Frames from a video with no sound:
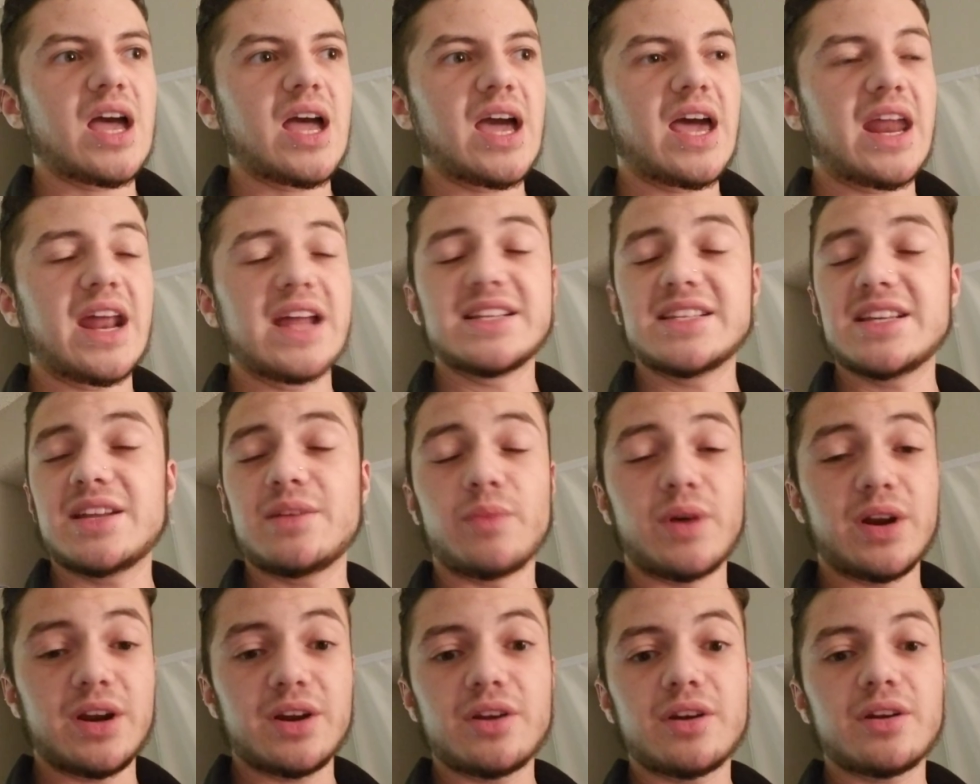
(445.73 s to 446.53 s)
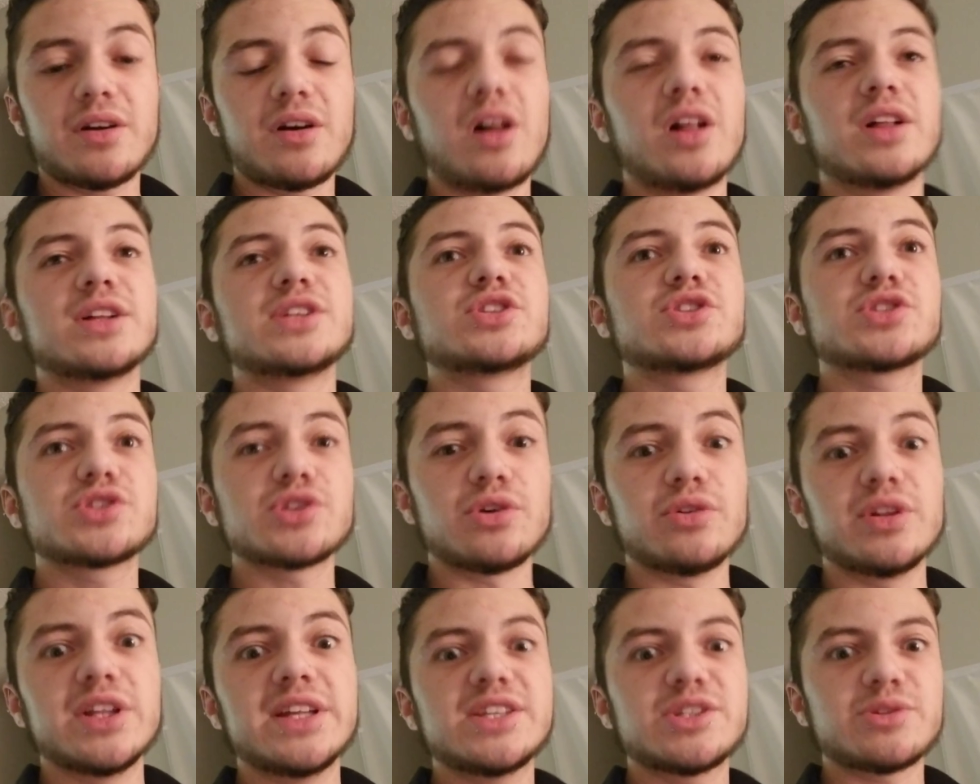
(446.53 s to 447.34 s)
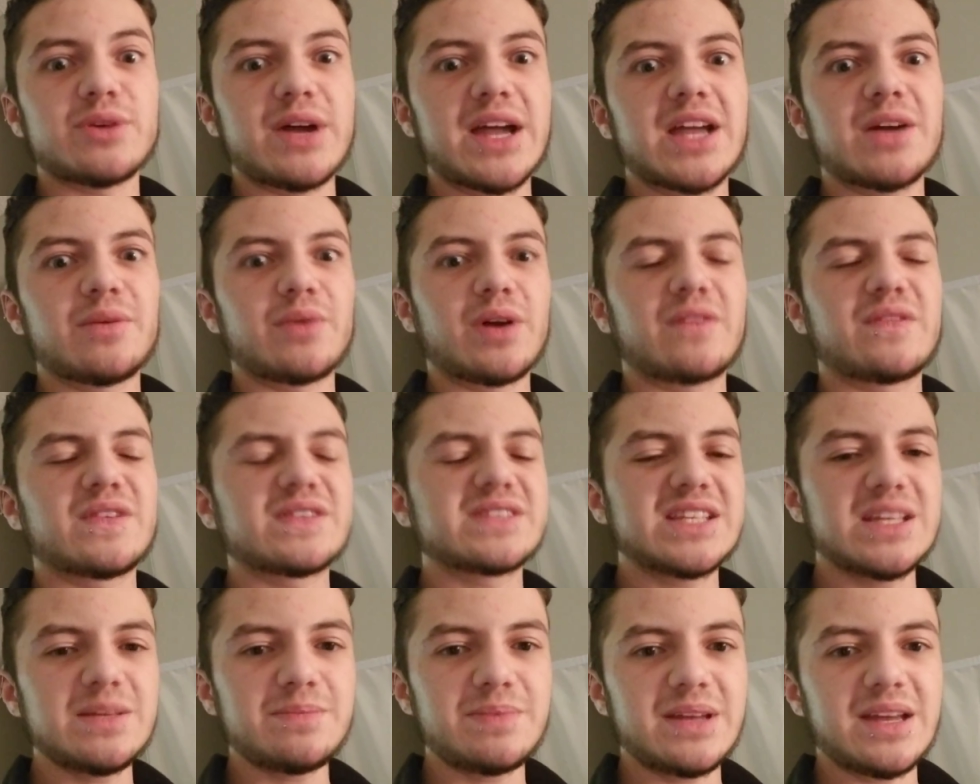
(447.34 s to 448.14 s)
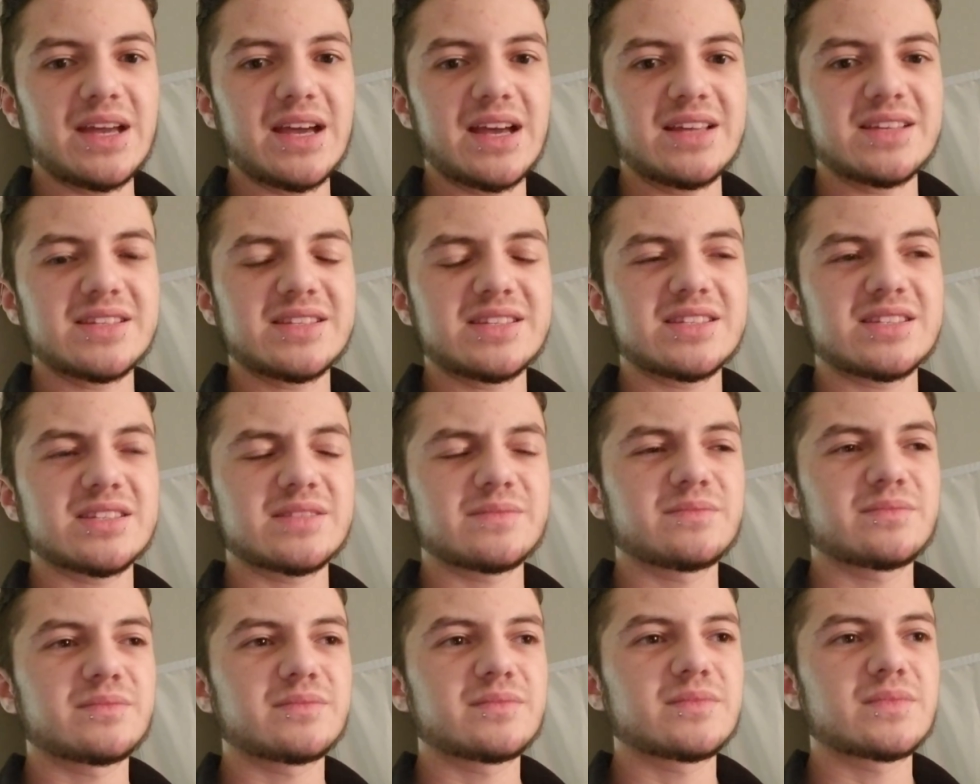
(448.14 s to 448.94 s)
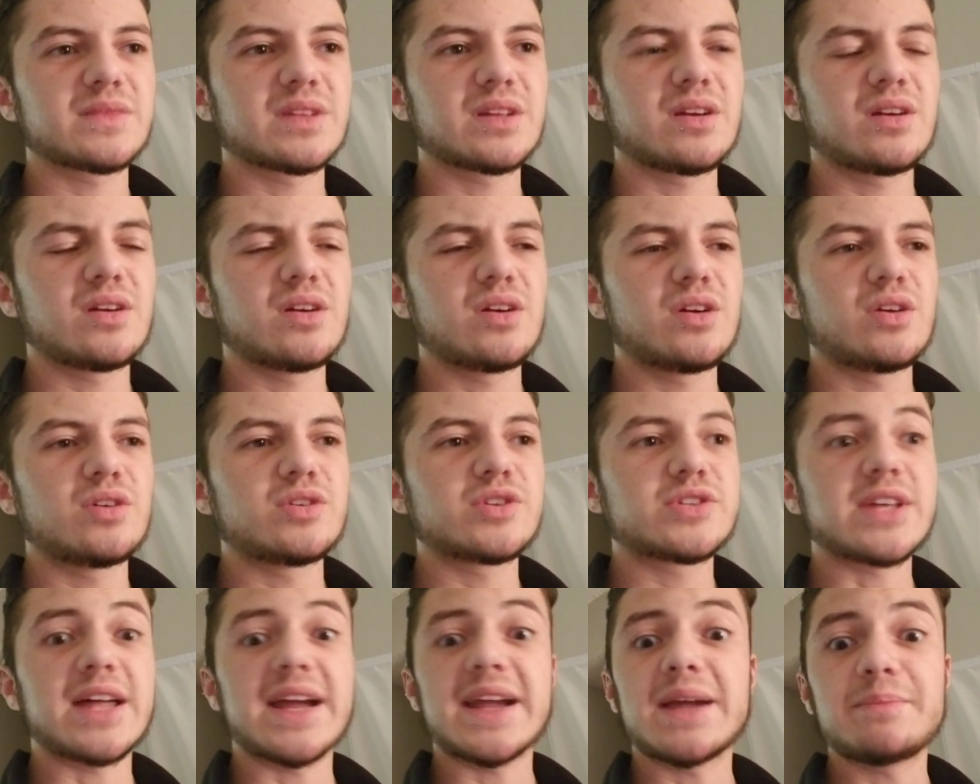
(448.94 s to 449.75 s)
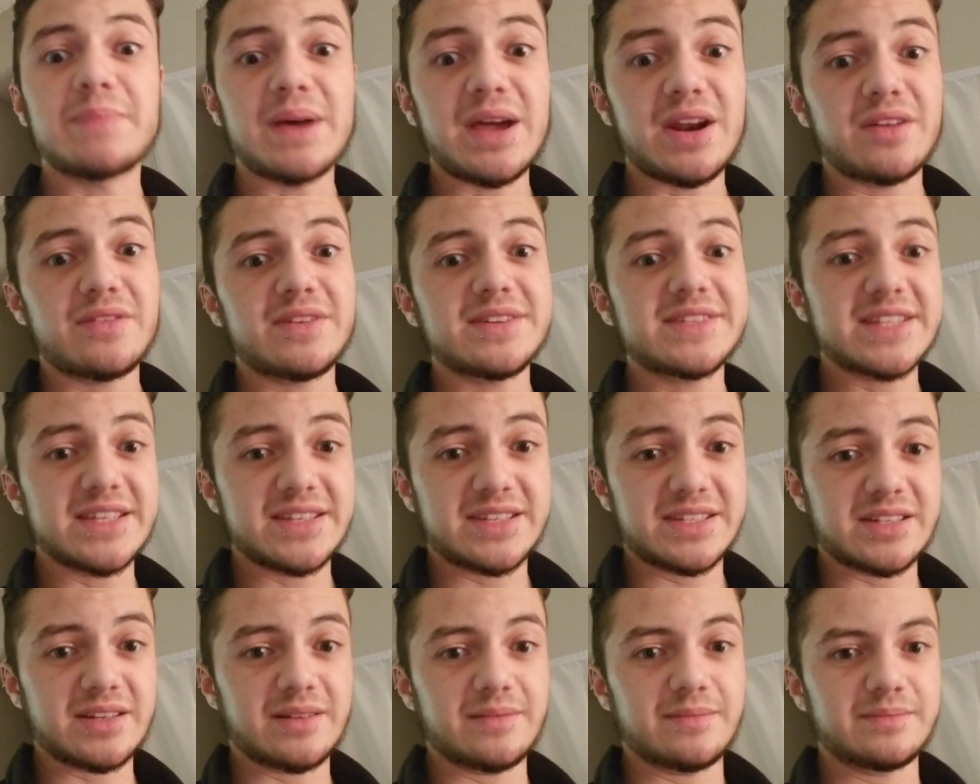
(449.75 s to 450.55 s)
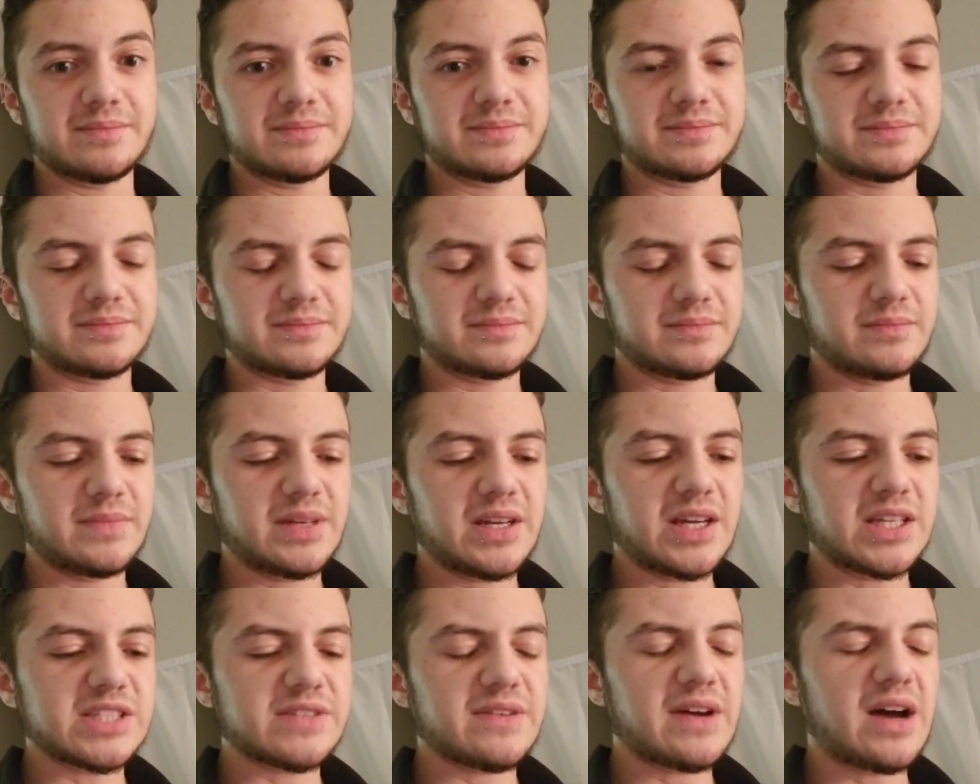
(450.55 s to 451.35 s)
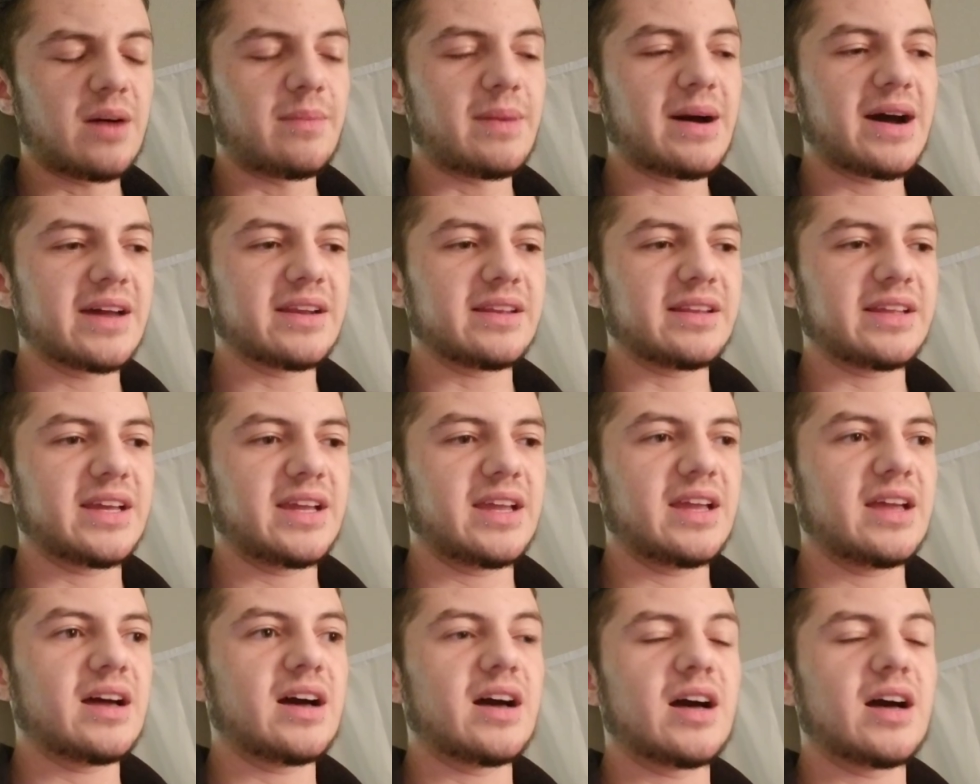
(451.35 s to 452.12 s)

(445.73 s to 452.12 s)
And I wanted to go to college solely so I could work for CPS, so I could better the system because of how badly